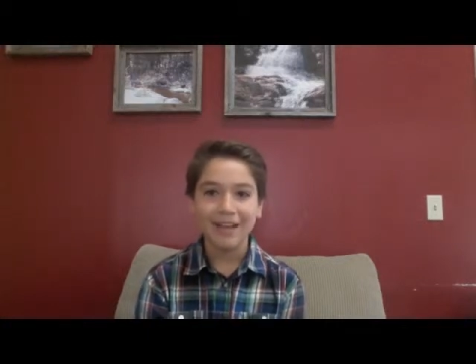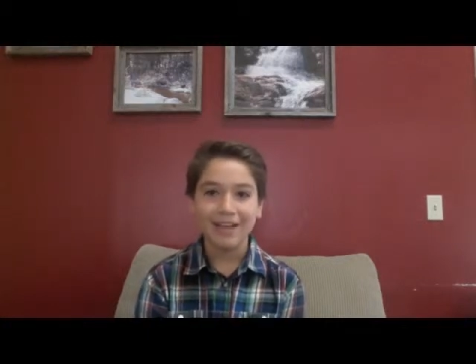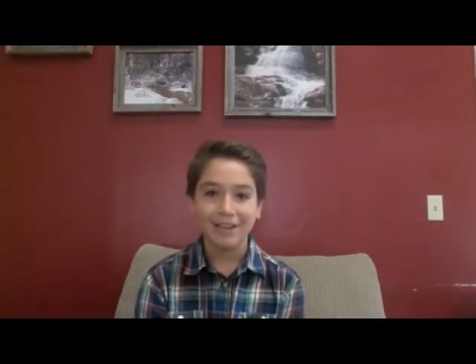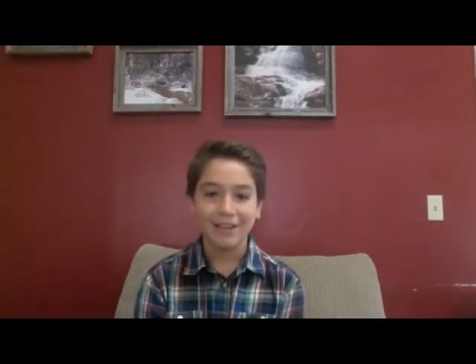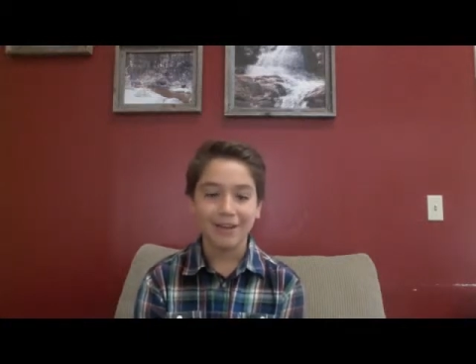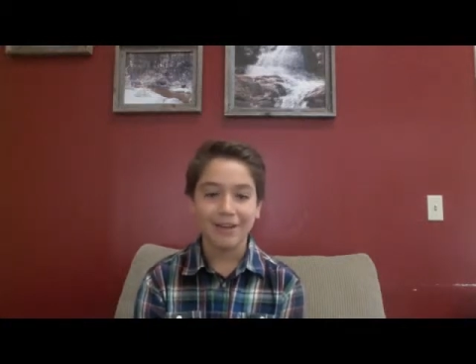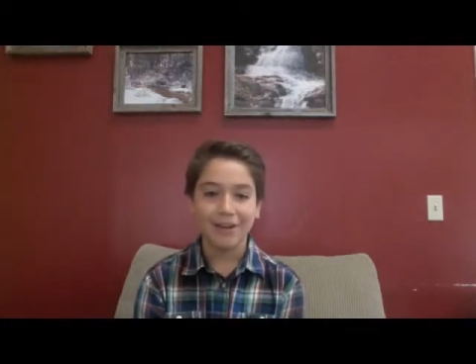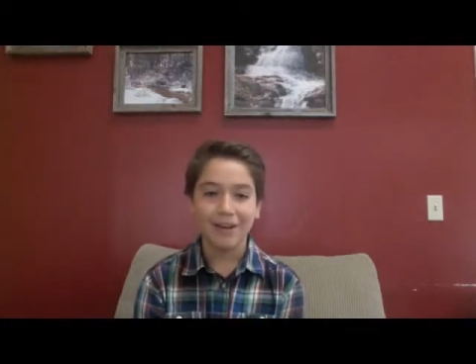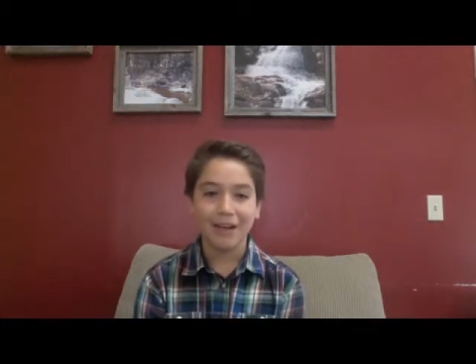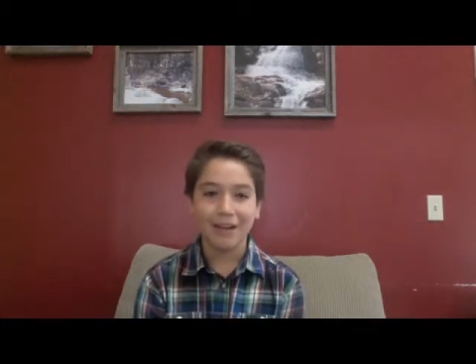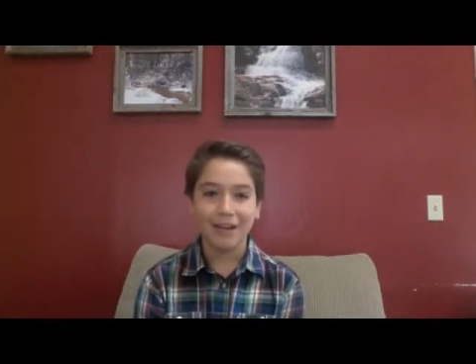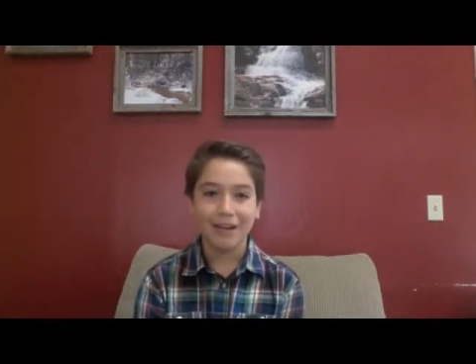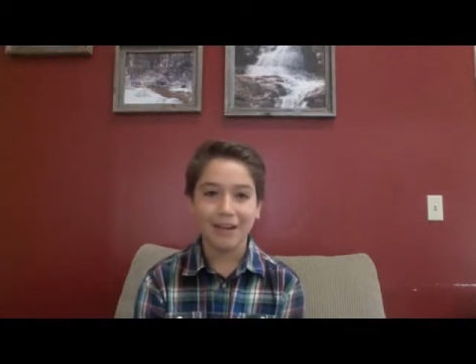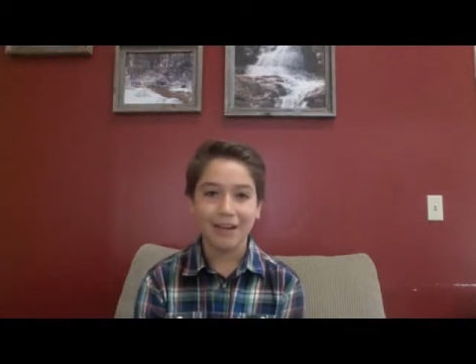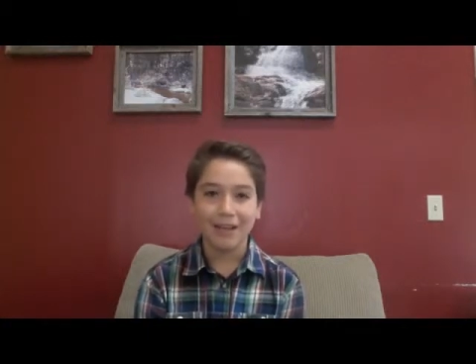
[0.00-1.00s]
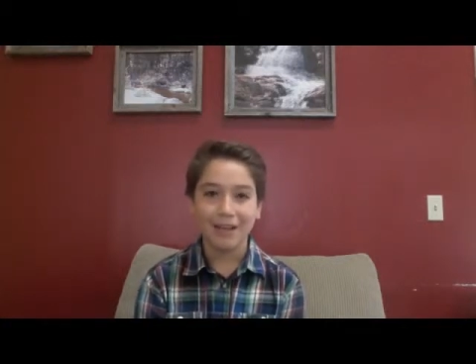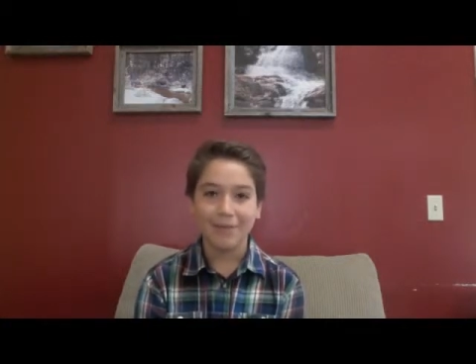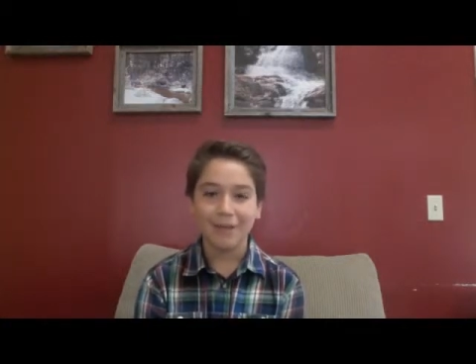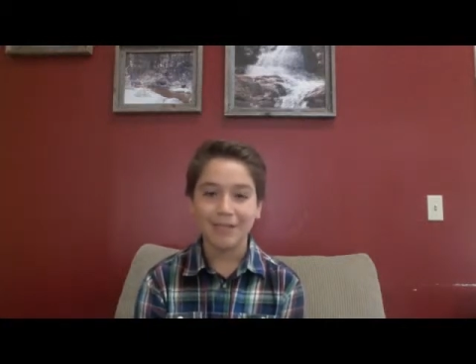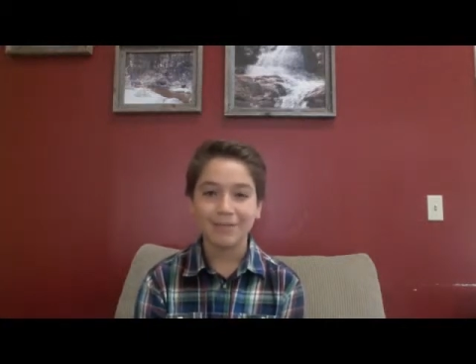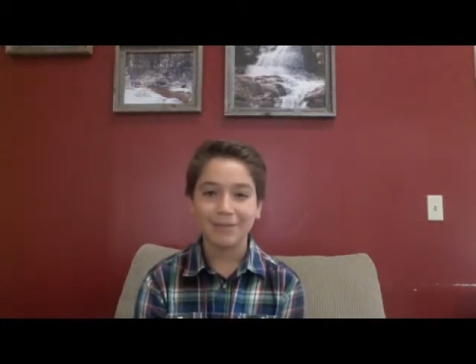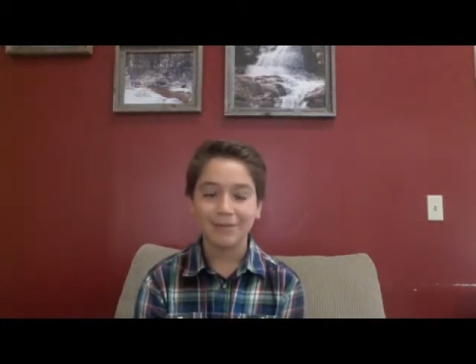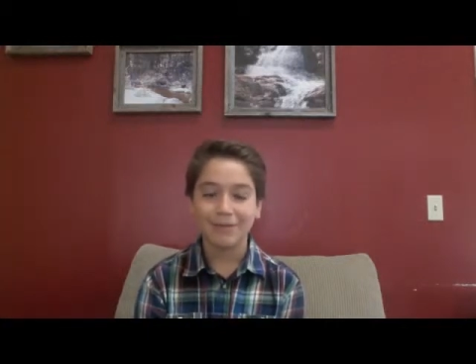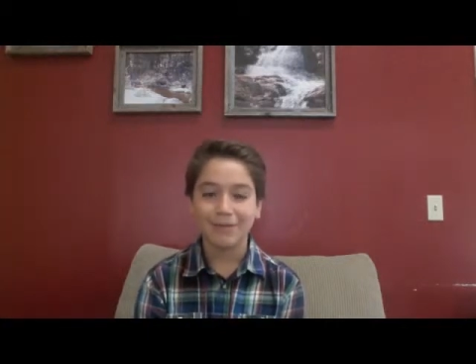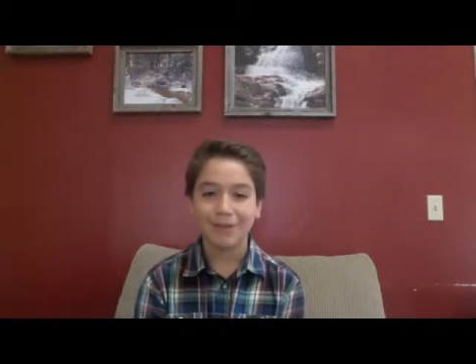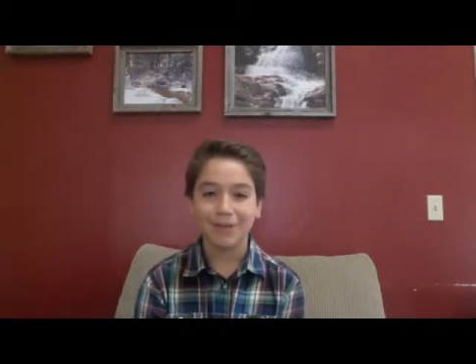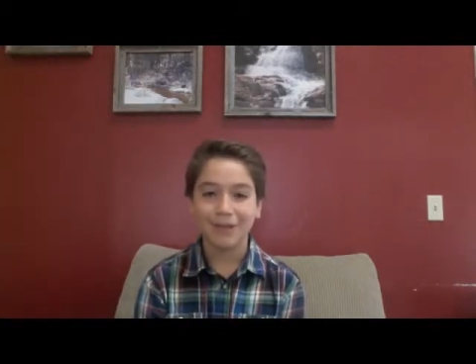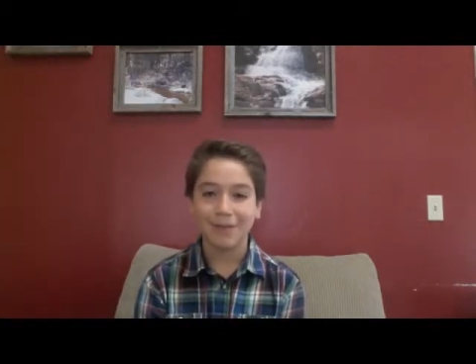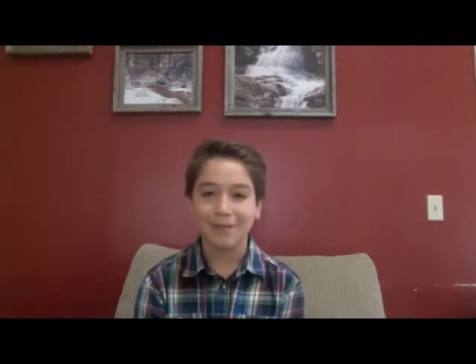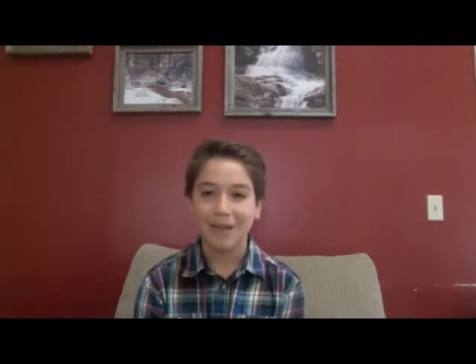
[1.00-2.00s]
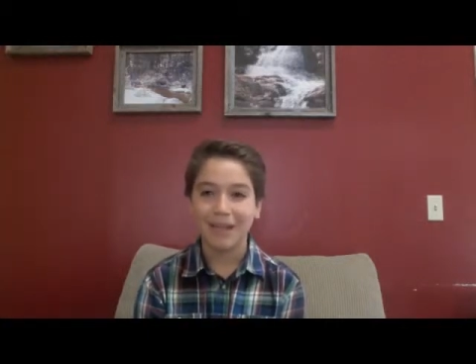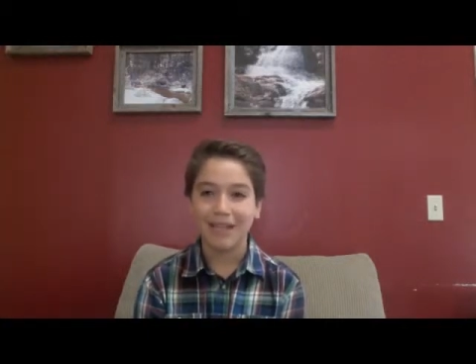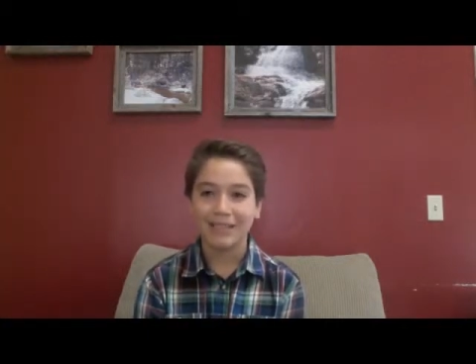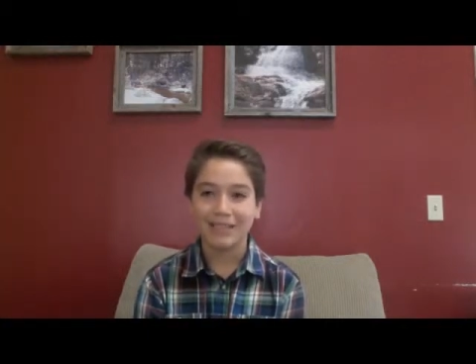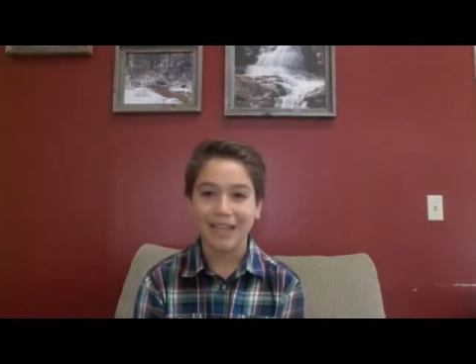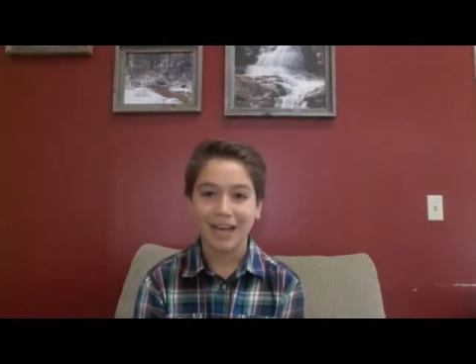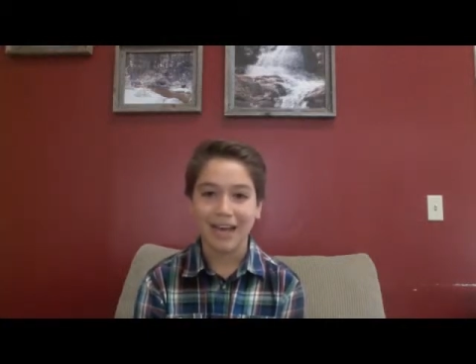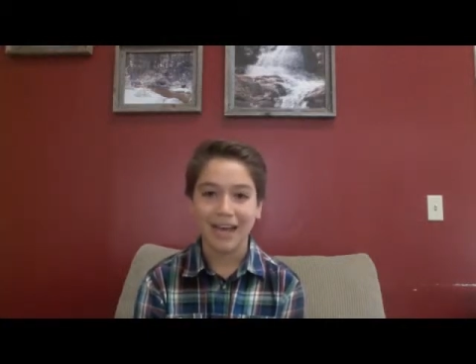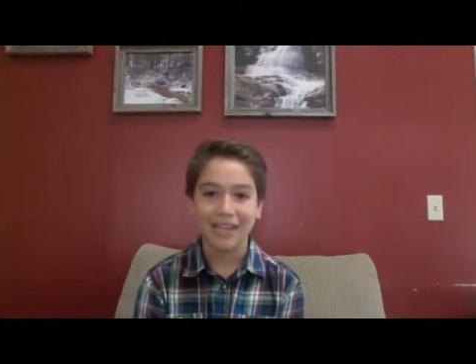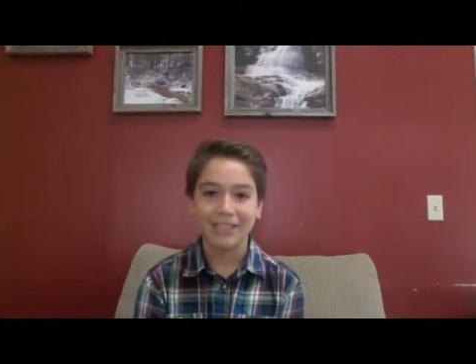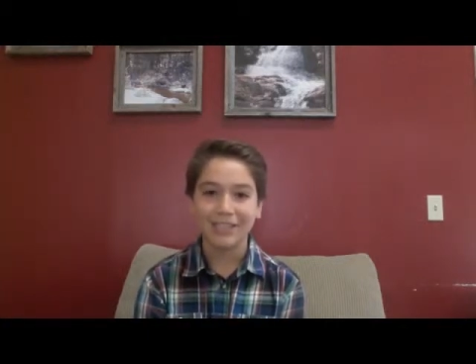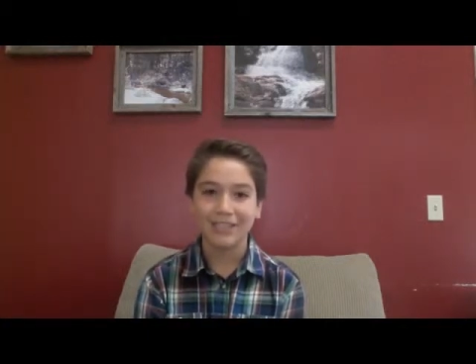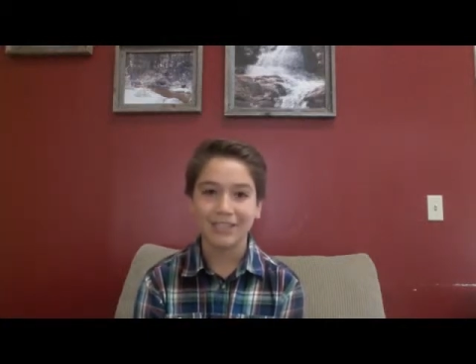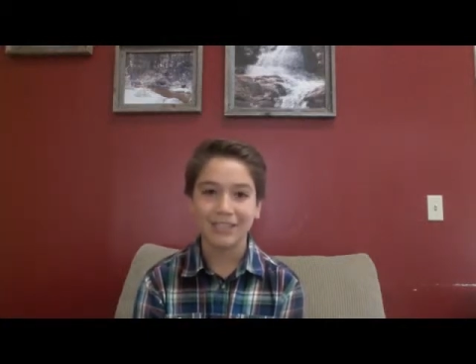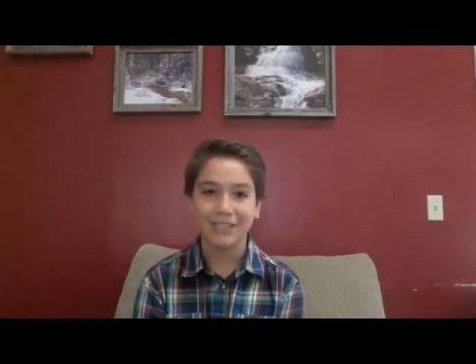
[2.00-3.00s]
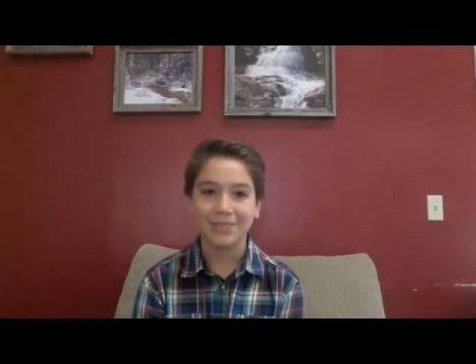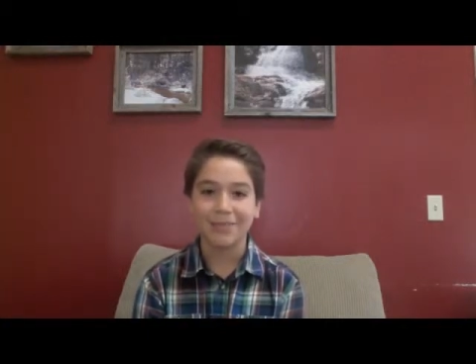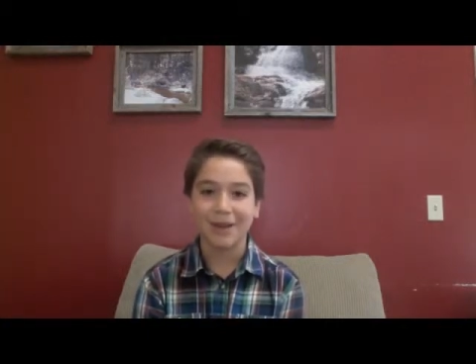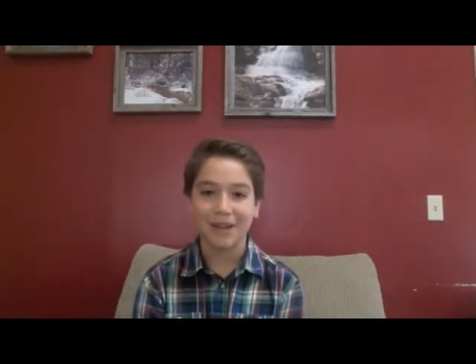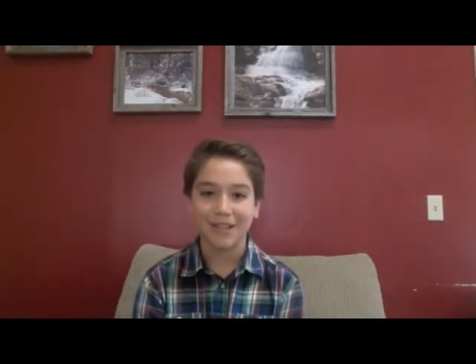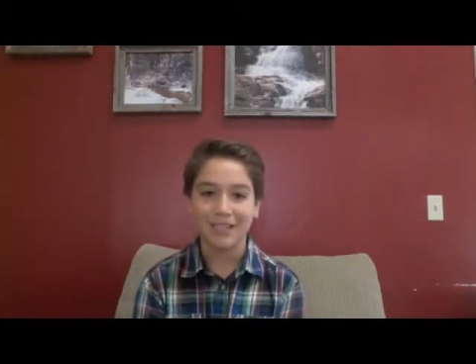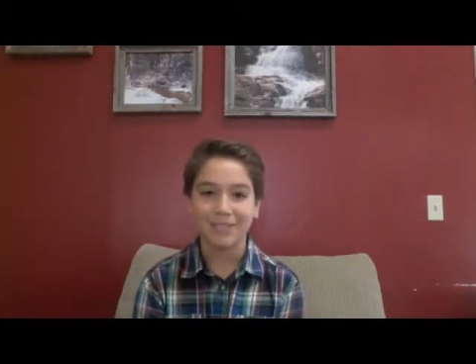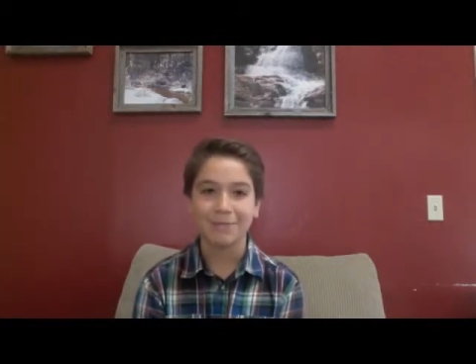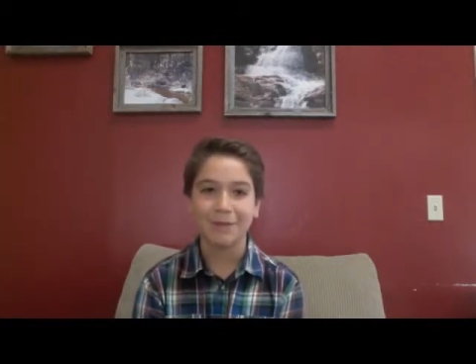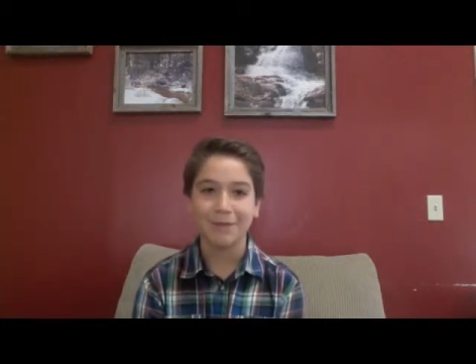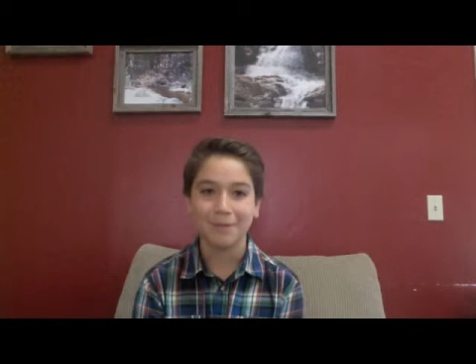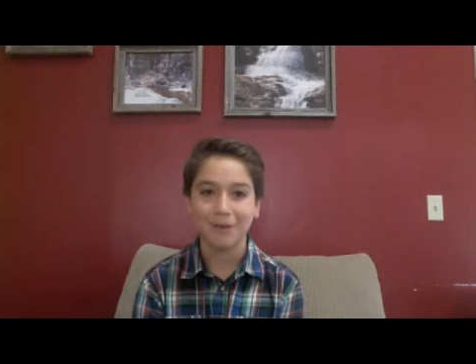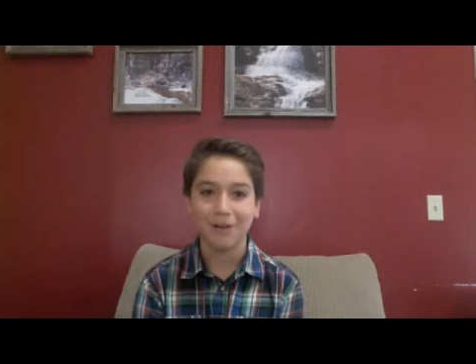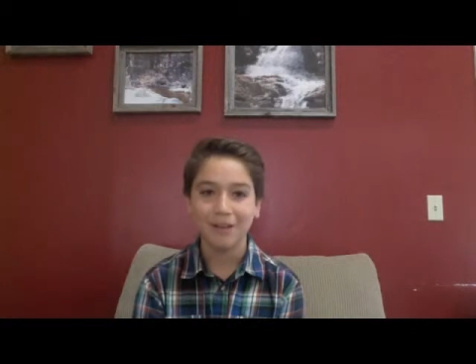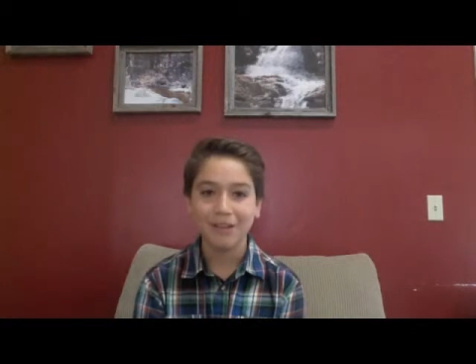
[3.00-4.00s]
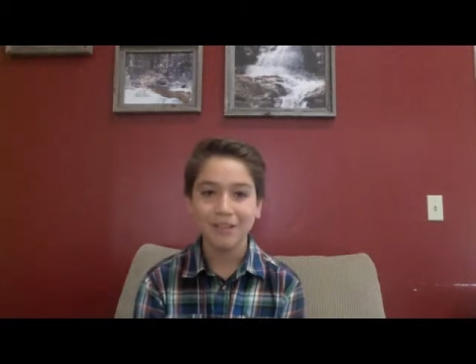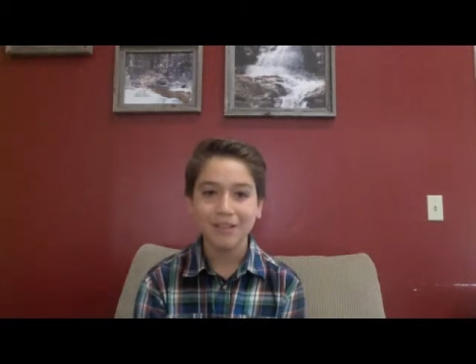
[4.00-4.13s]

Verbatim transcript: you know, it makes me feel amazed that I just inspired these people